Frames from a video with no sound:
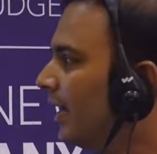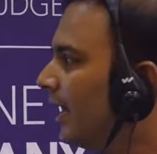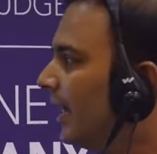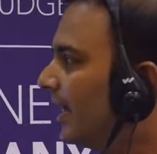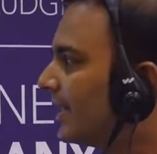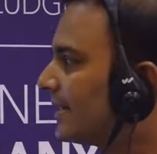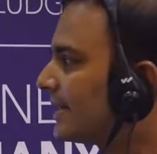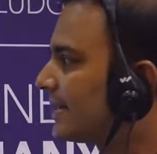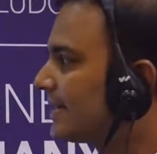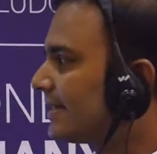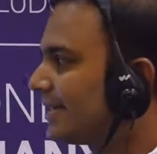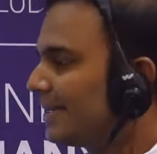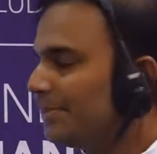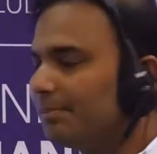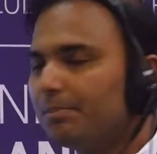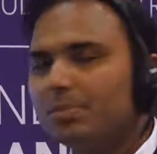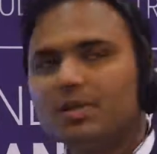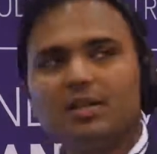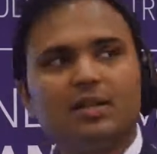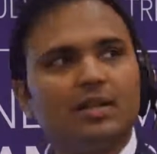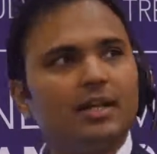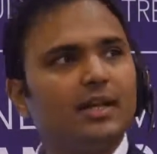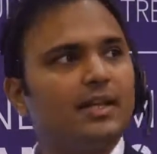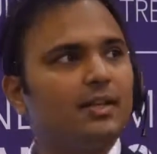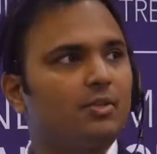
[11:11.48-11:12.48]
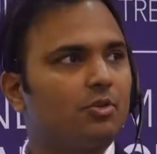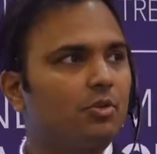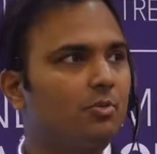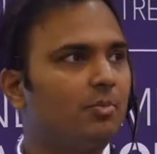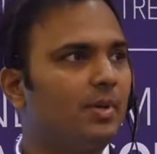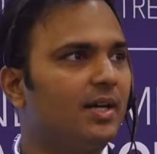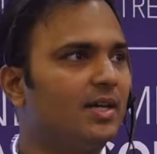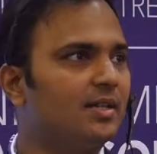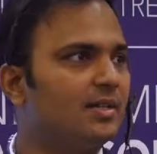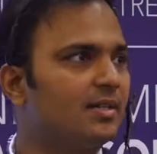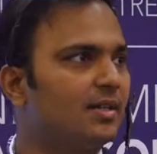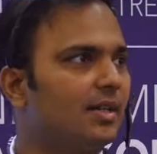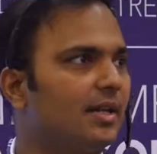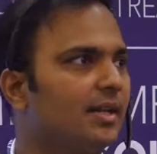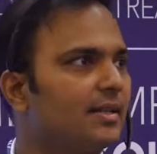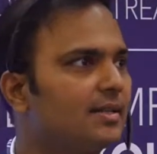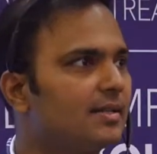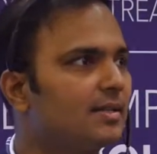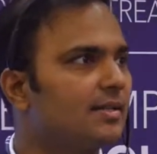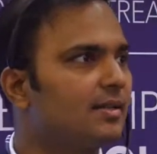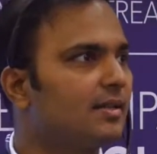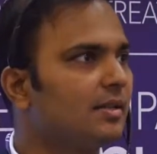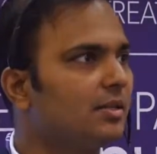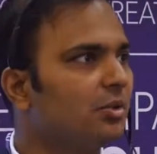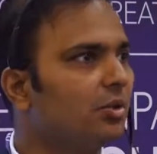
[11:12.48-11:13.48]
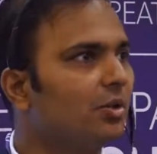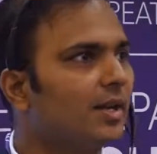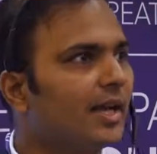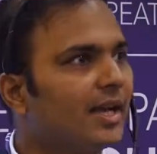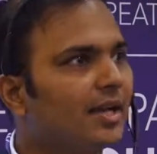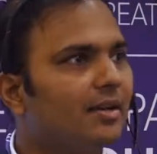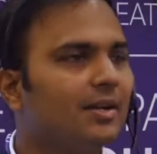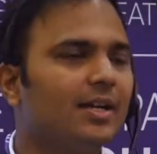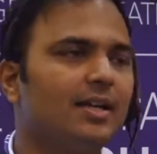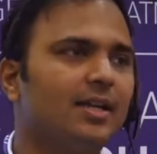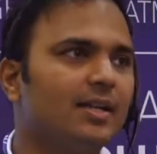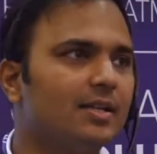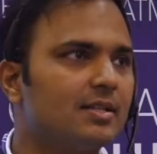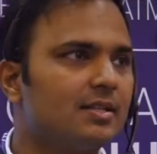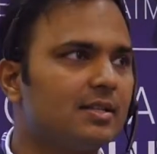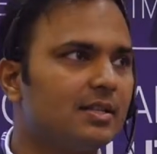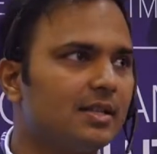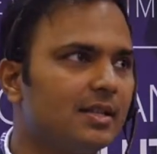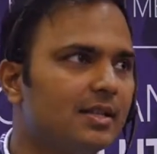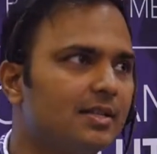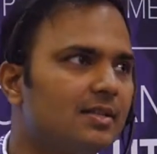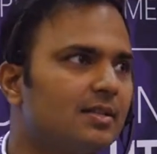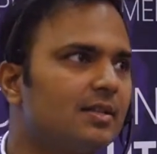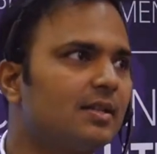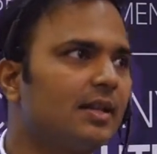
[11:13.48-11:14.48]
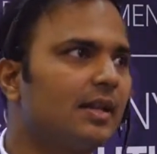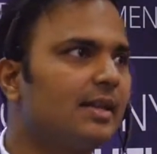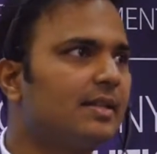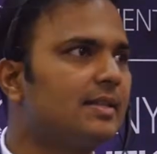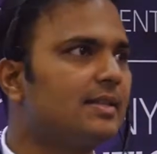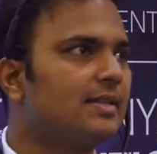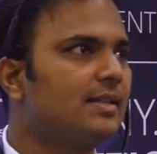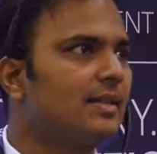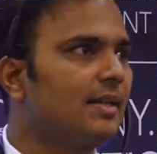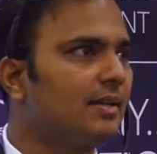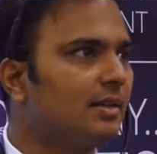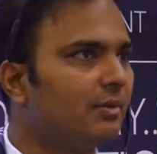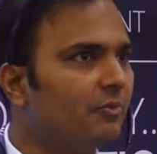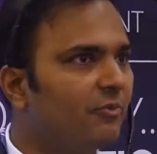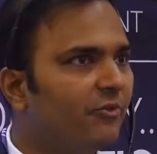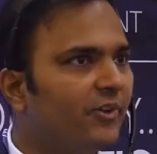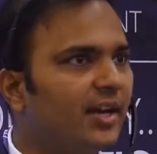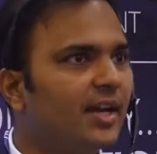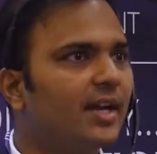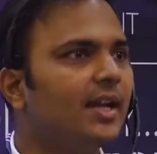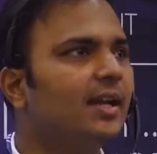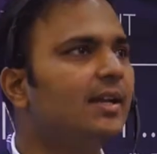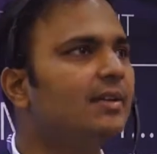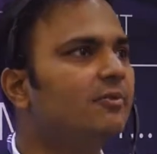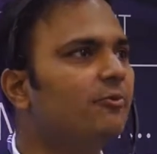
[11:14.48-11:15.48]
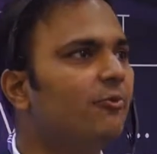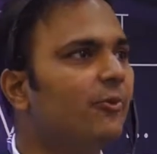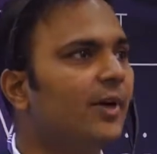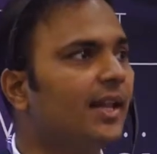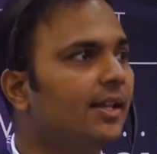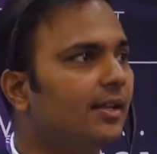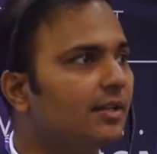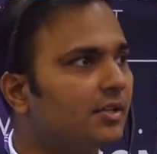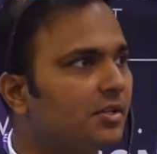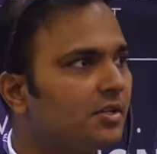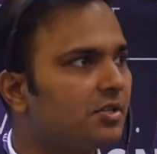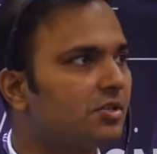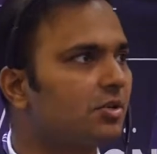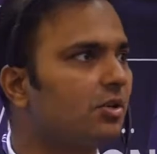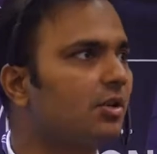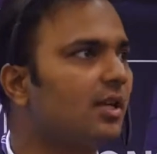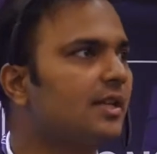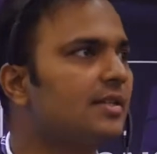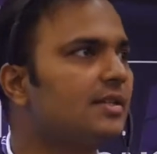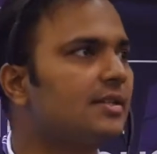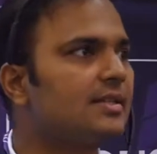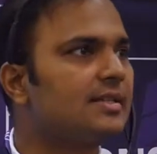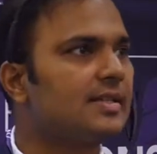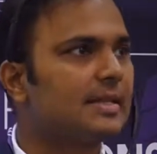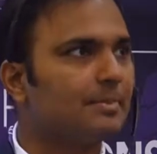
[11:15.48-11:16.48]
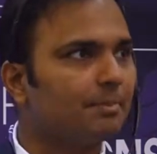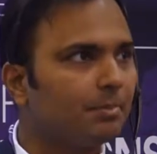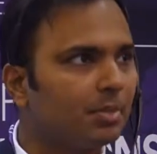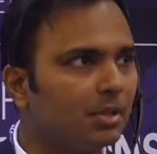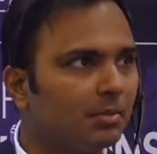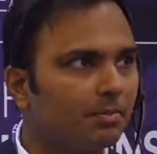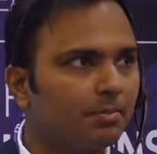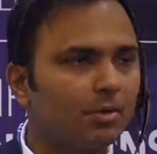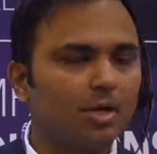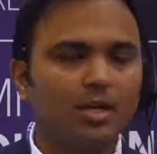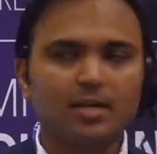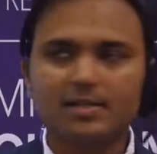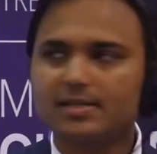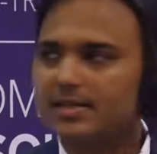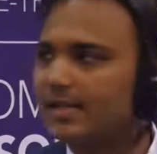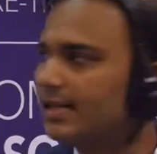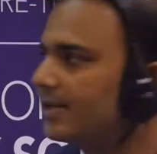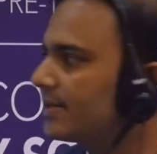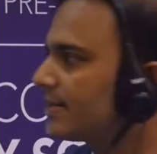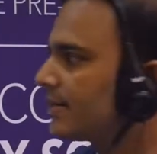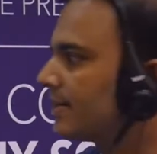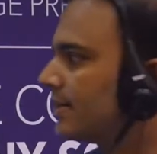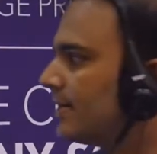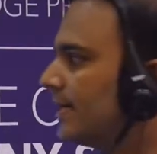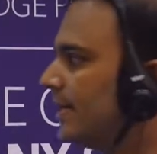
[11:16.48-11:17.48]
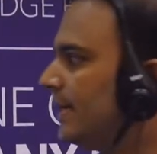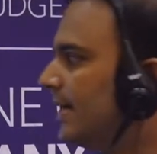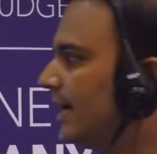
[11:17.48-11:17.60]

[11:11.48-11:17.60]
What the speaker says: It's simple and robust. You're aerating sludge. It's very well understood. It's a simple process.